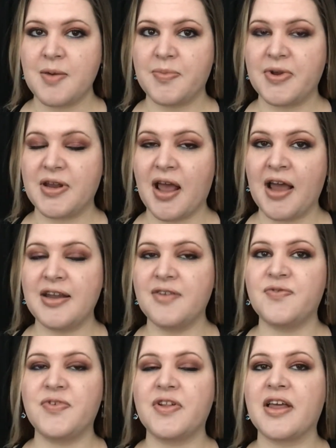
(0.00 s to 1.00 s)
But I
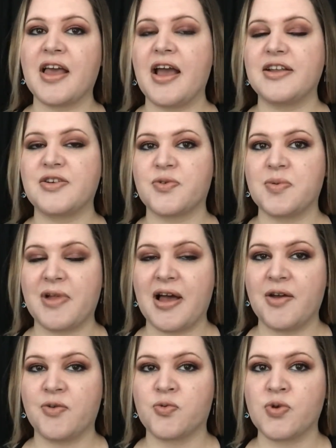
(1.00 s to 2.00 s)
didn't feel like I had to
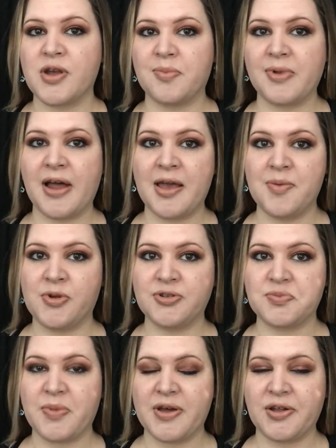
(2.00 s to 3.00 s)
reapply it
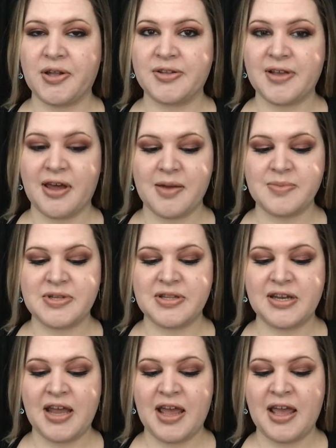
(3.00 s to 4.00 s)
multiple times in
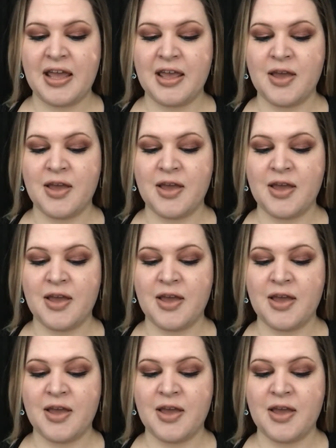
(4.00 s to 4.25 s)
the day.